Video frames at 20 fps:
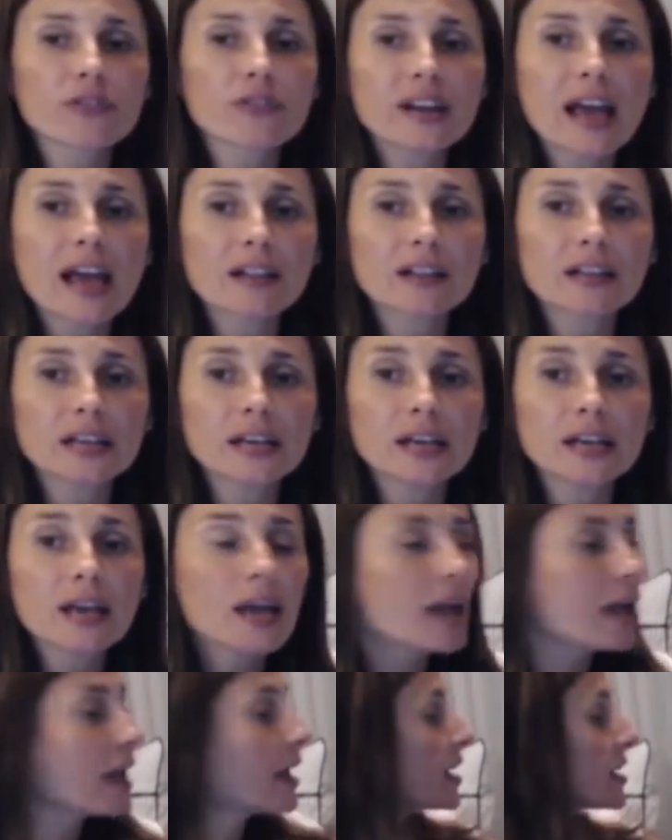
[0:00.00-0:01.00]
reality.
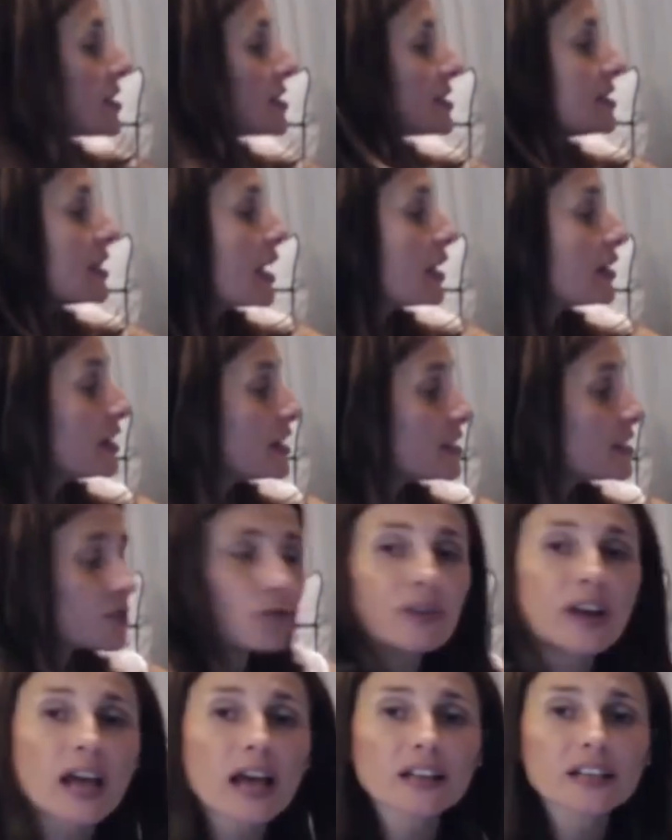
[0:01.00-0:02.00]
It has not, this
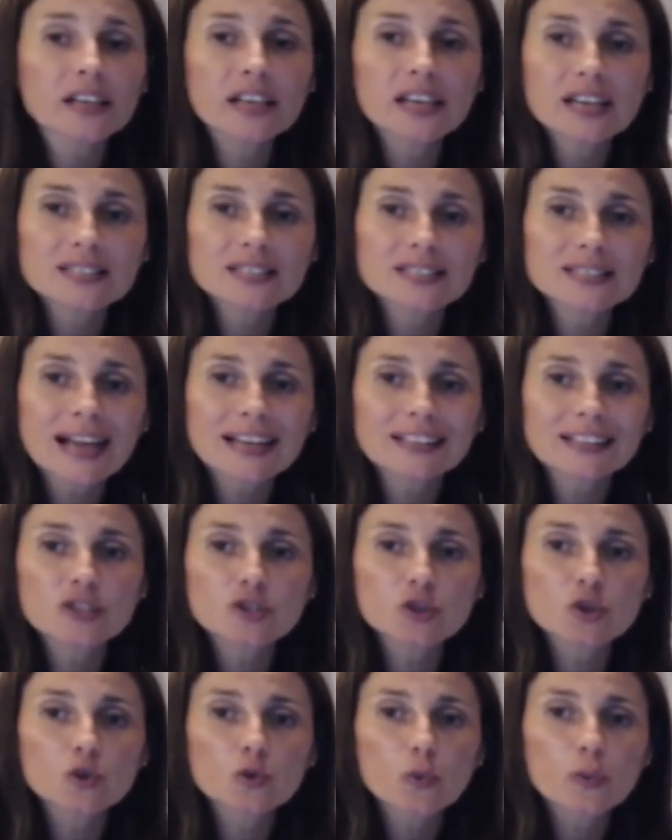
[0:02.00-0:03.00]
reality has
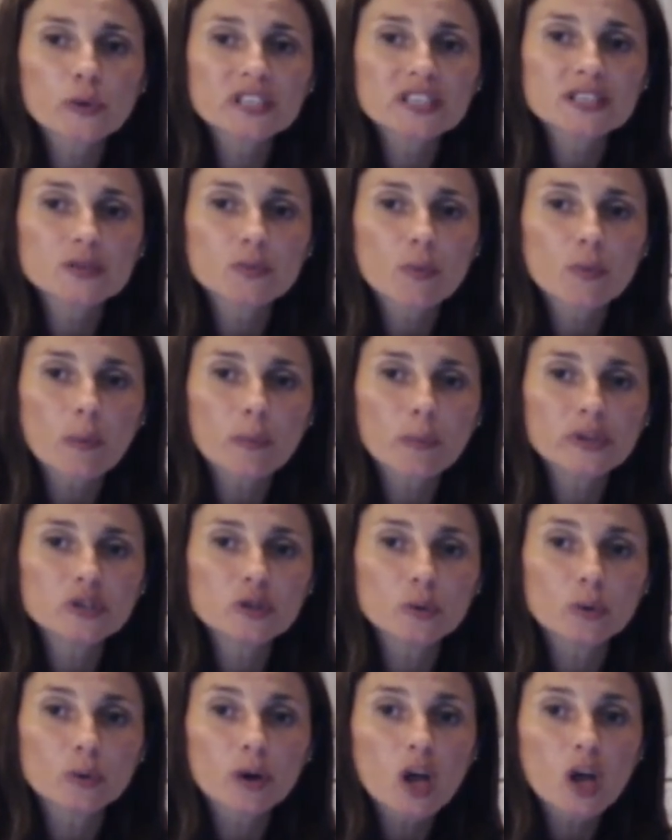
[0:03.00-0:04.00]
nothing to do with this one with
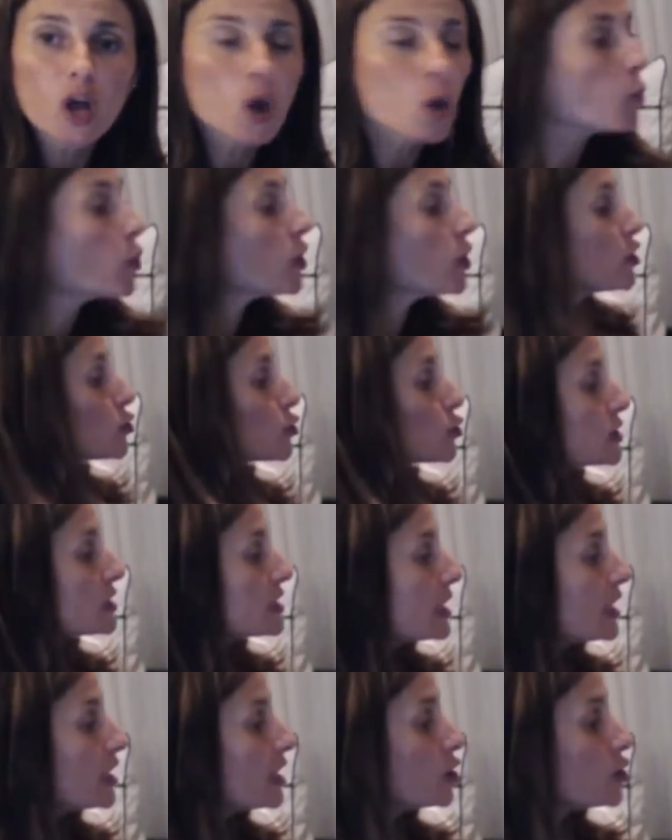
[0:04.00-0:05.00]
you what you
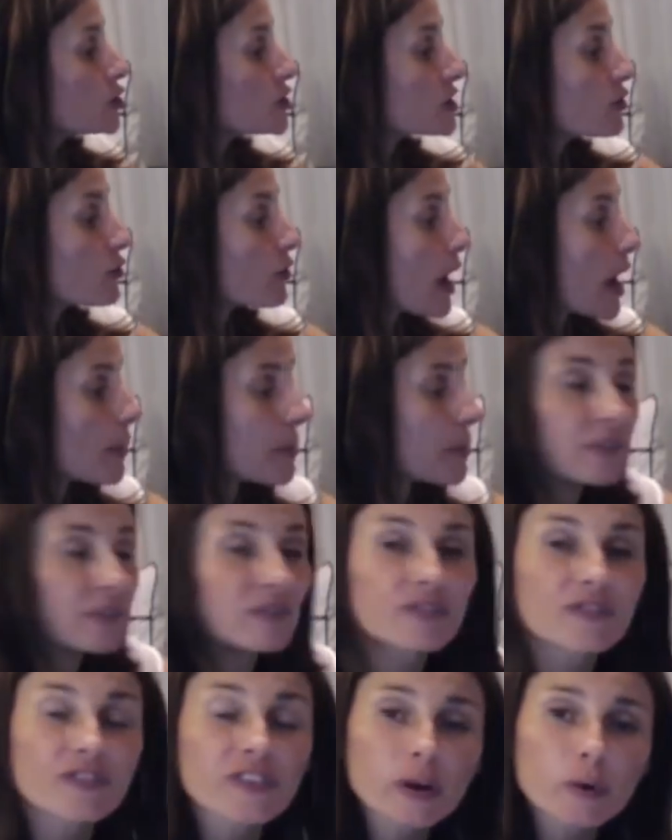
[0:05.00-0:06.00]
see seeing is grabbing
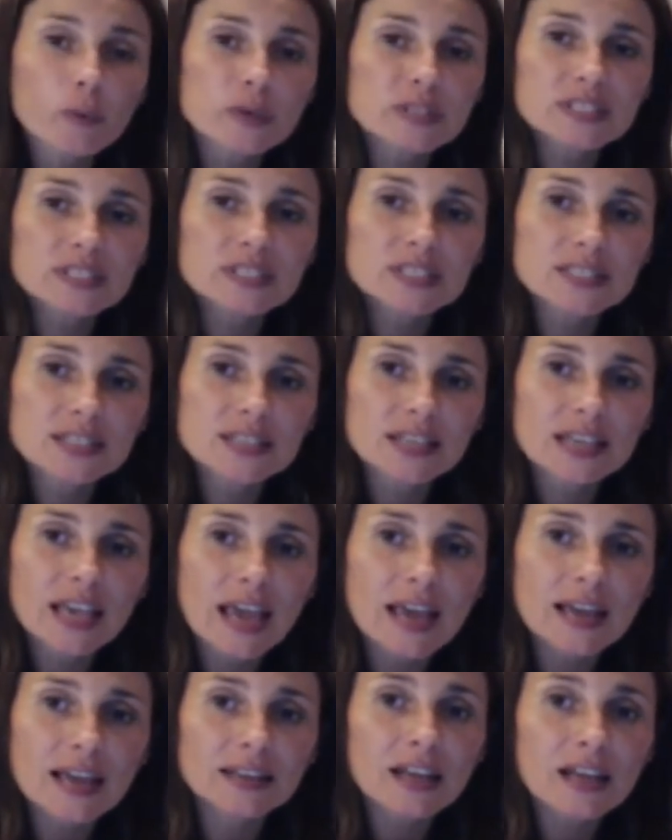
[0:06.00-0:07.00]
frequencies
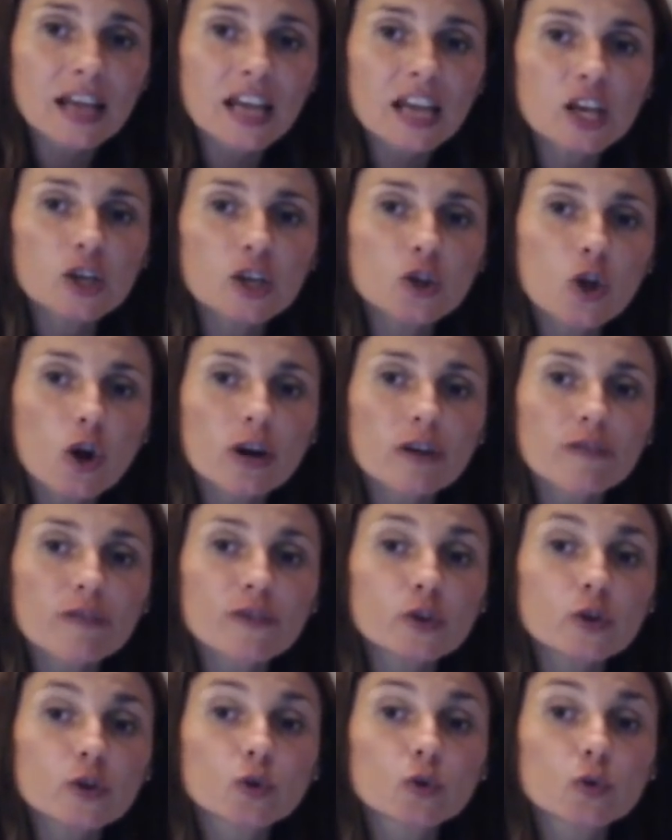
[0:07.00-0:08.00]
again in order for
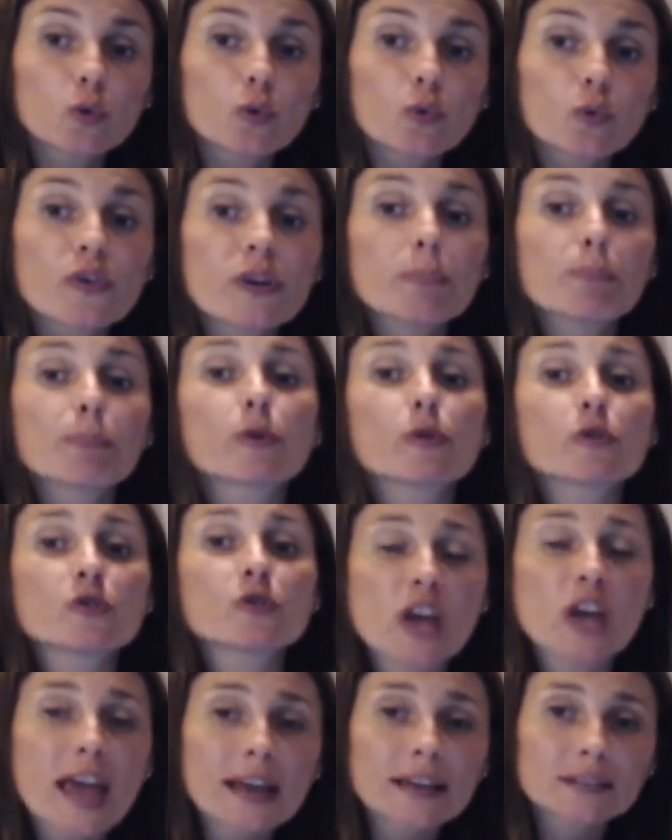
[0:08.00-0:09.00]
you to
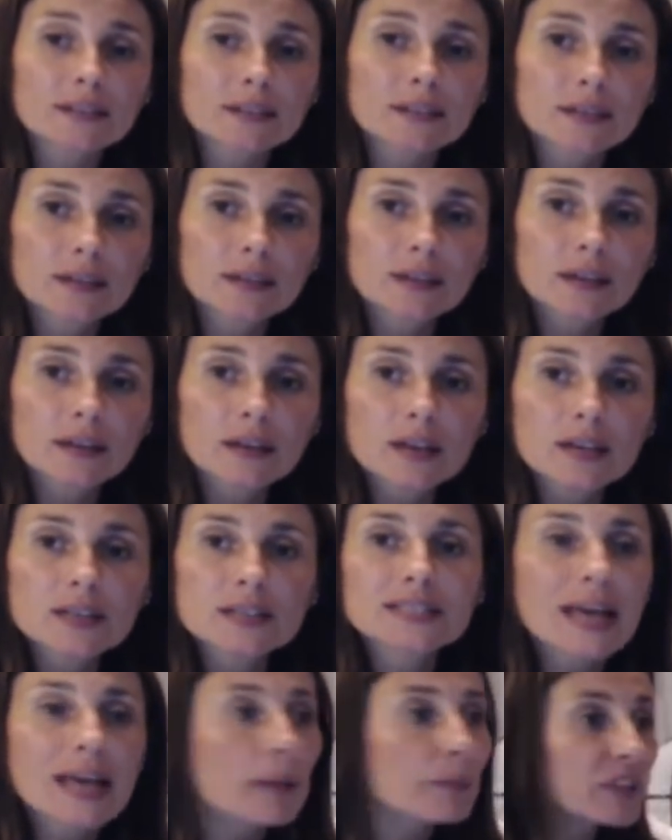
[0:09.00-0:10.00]
reproject
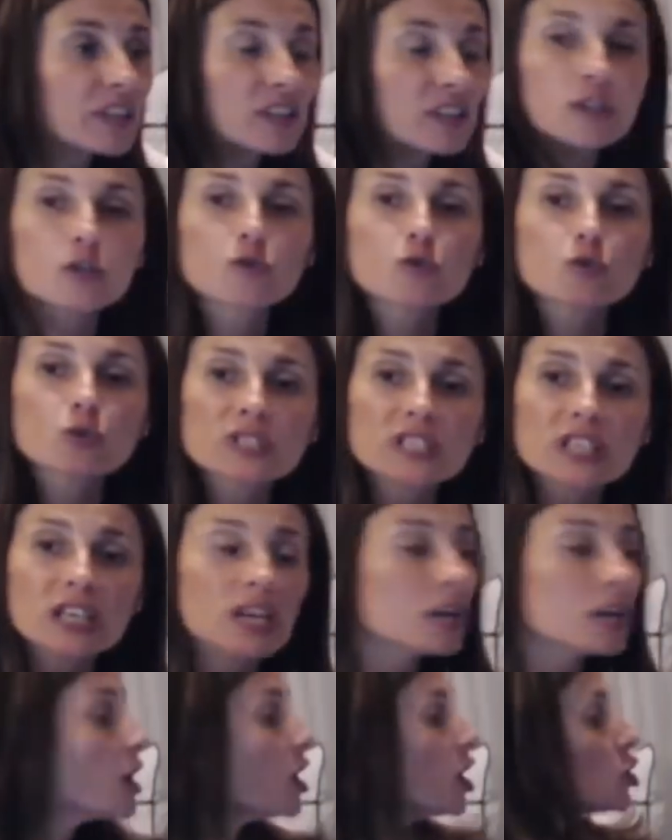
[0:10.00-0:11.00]
something that you
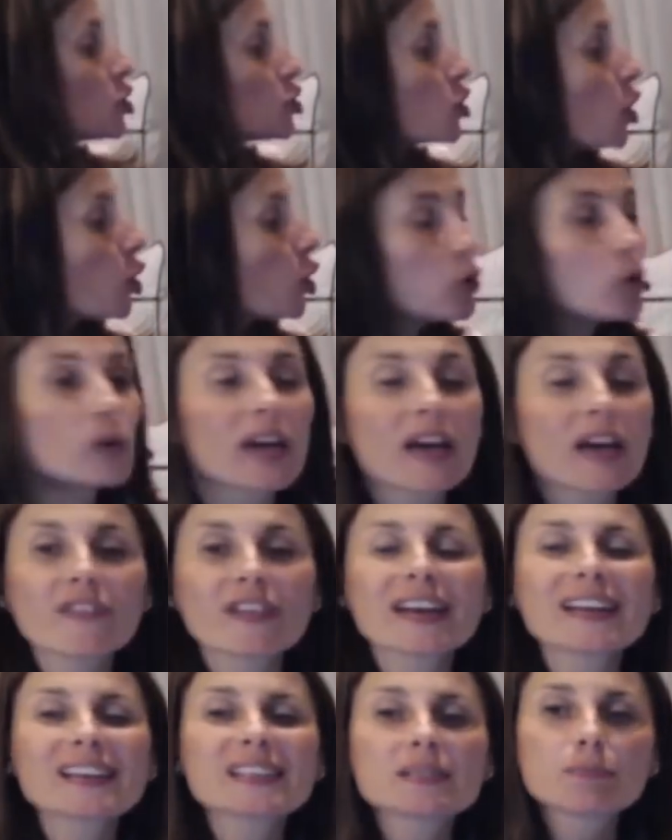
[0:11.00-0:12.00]
see so you have
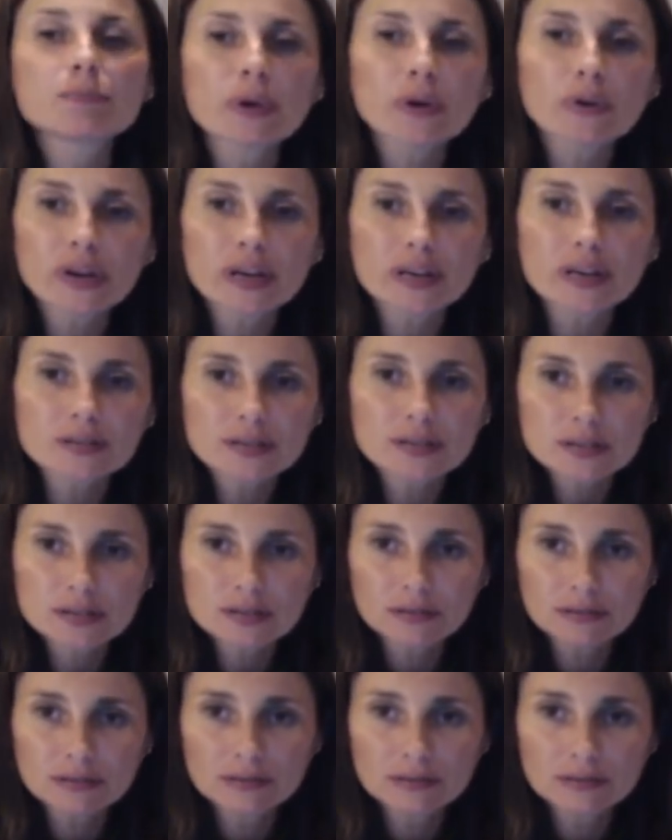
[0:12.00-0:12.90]
an experience.